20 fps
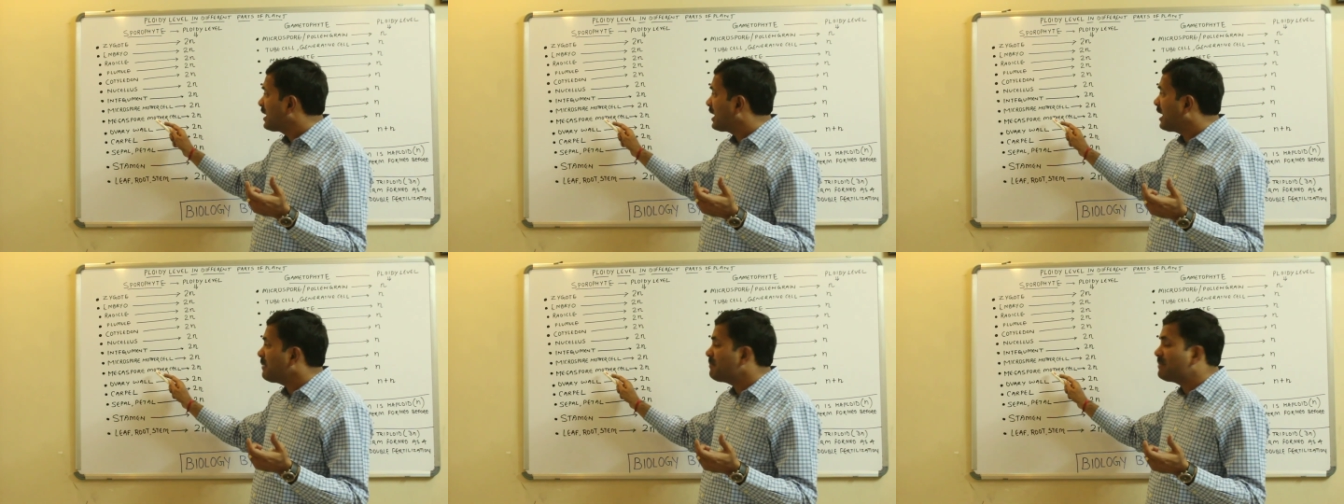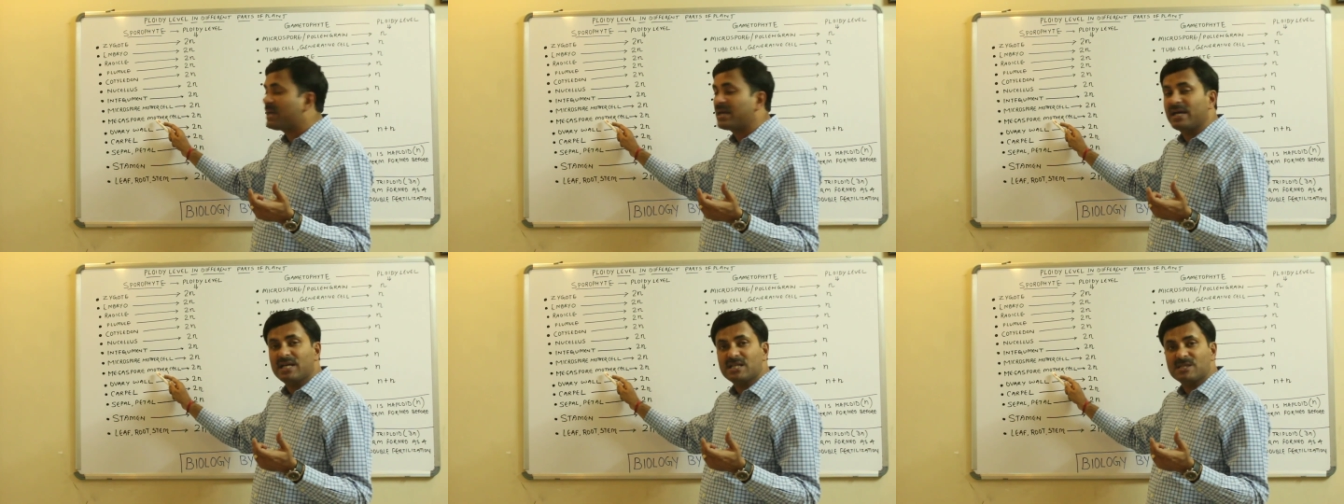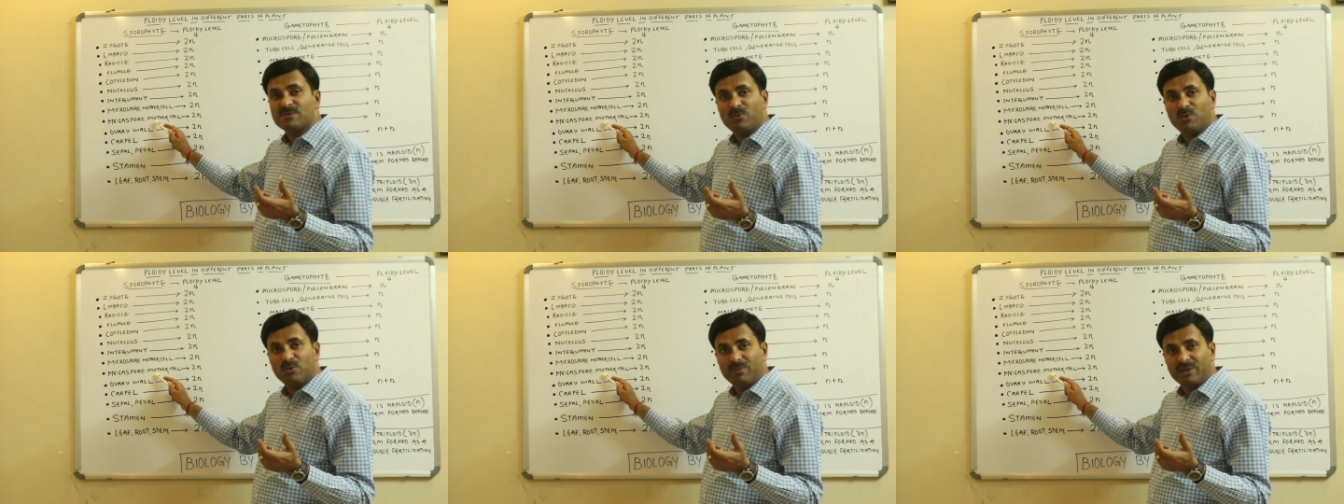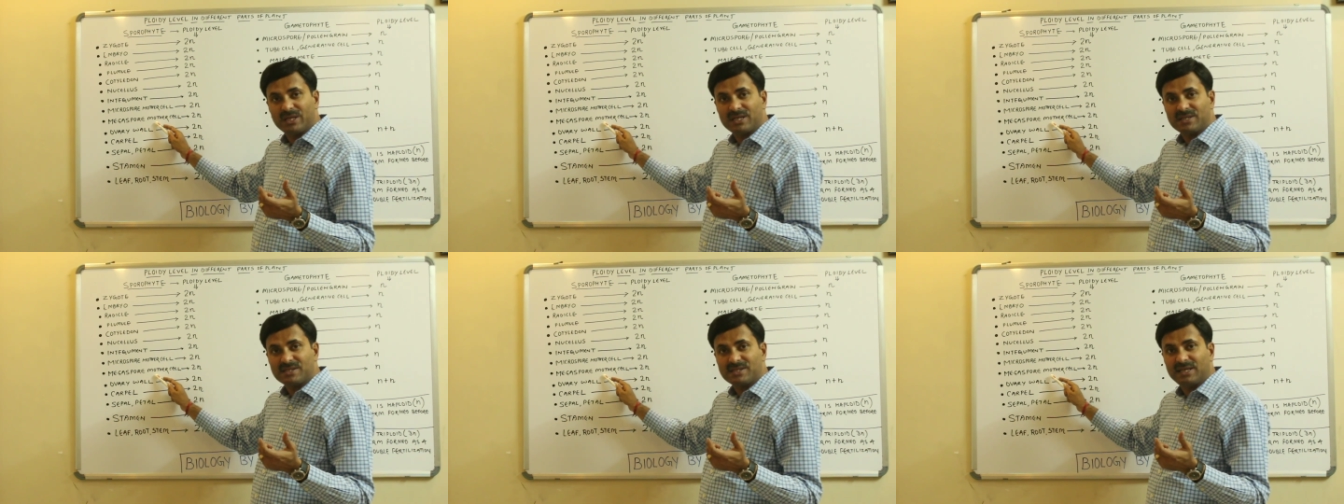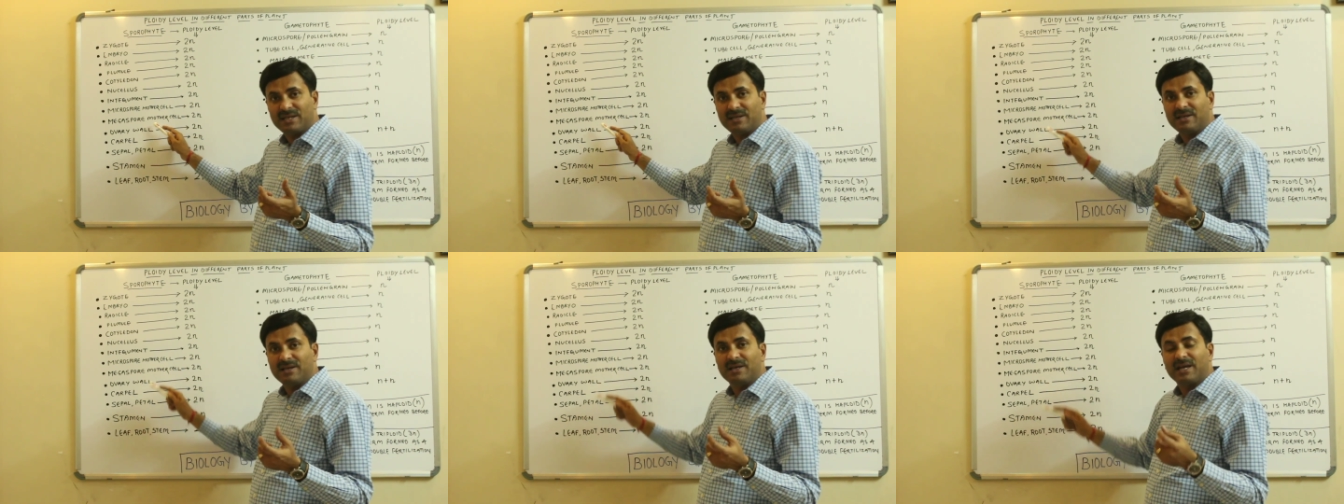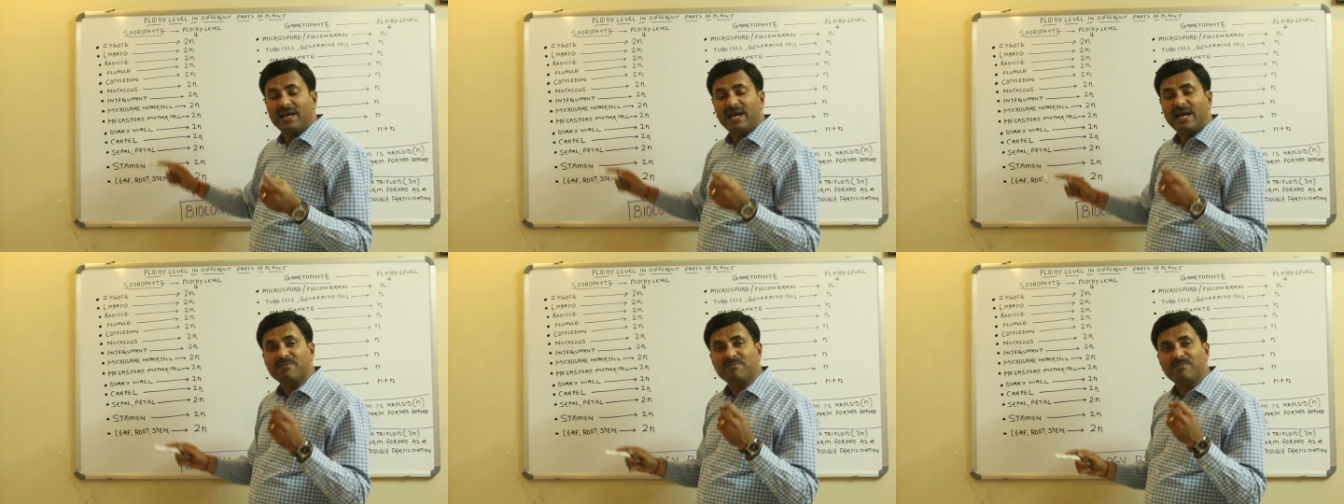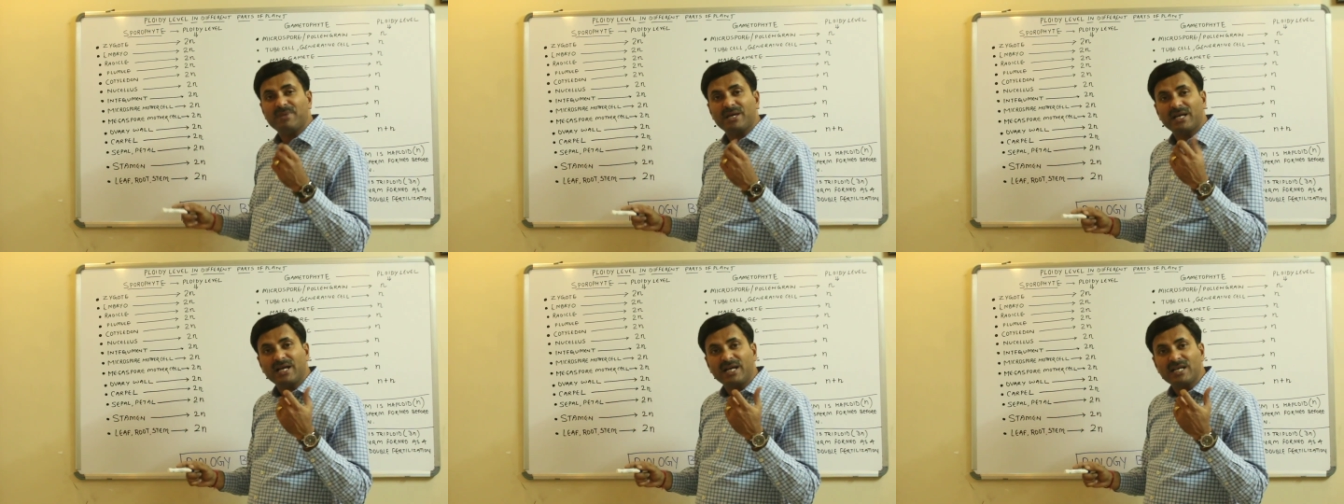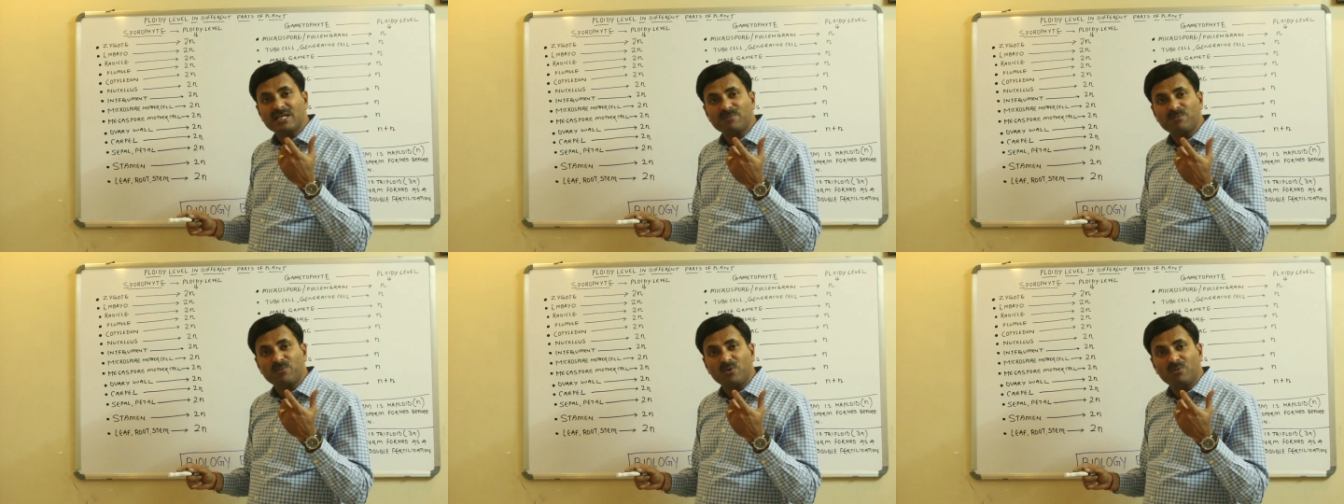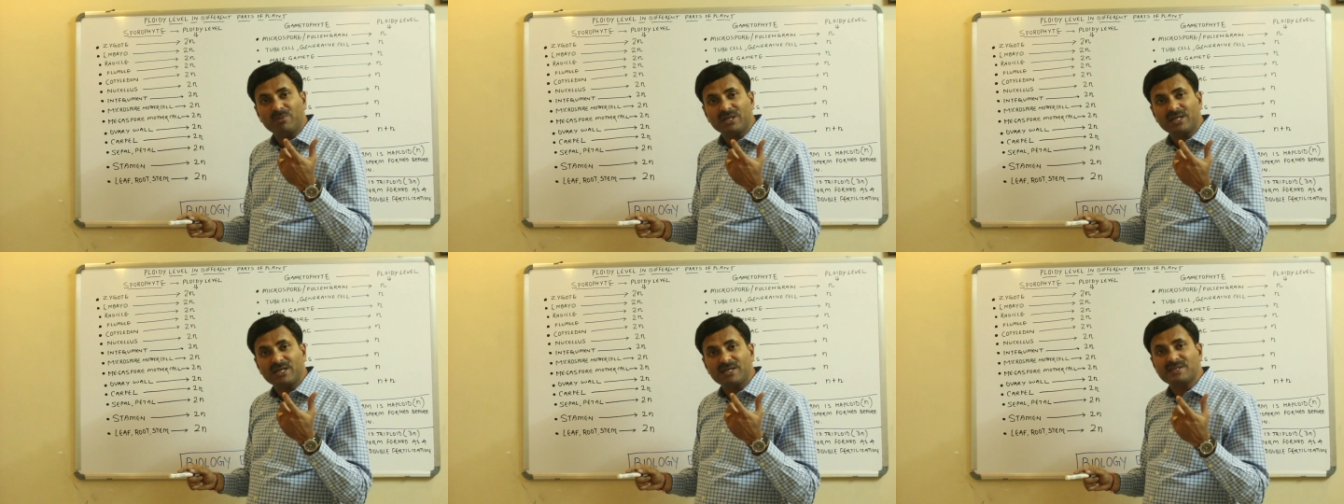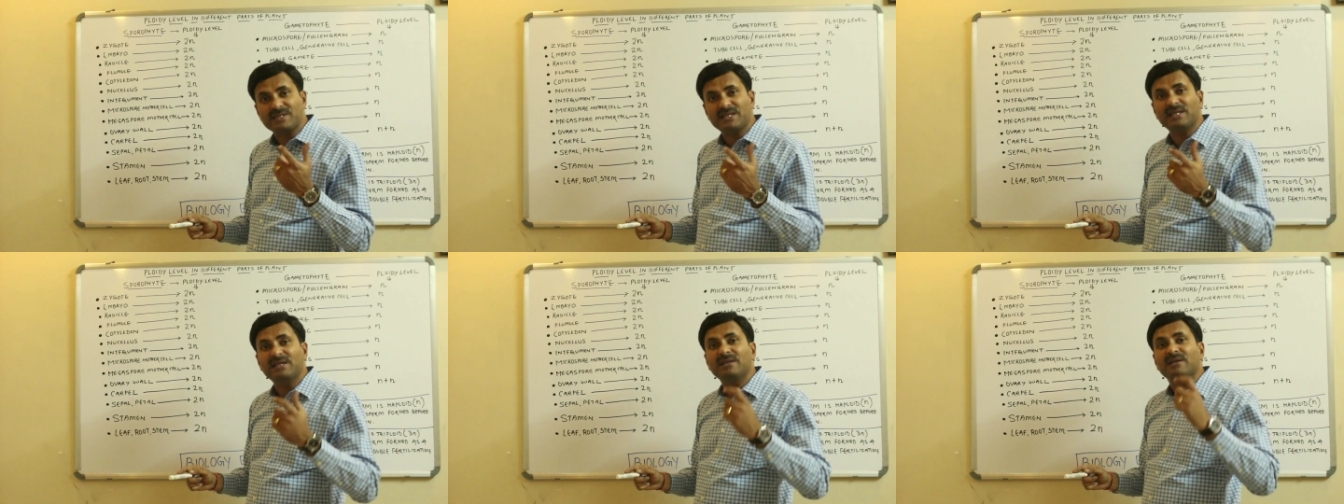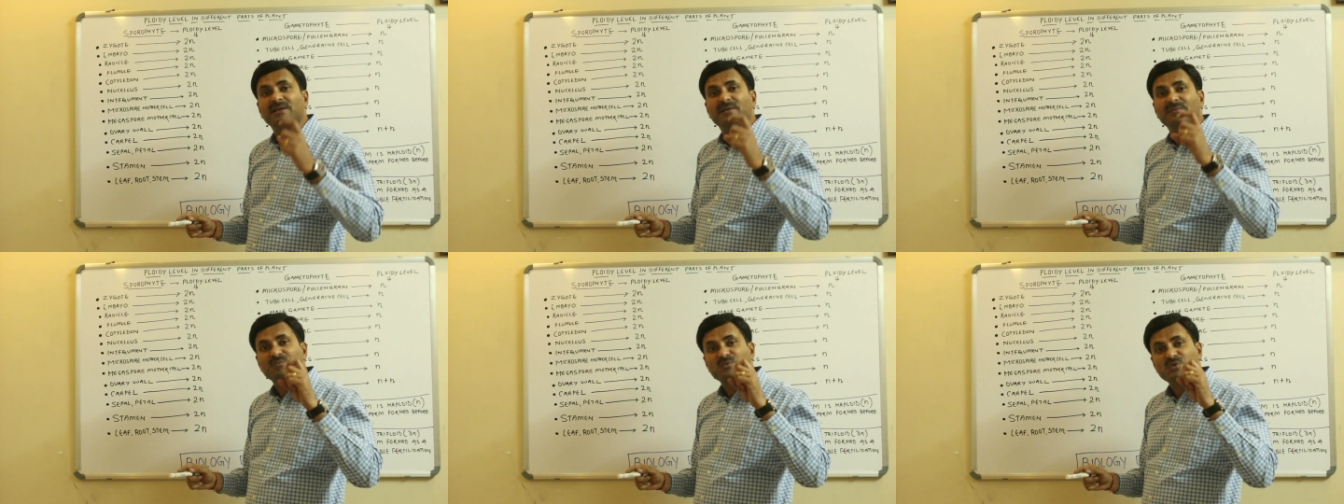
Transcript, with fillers: a megaspore mother cell, and megaspore mother cell,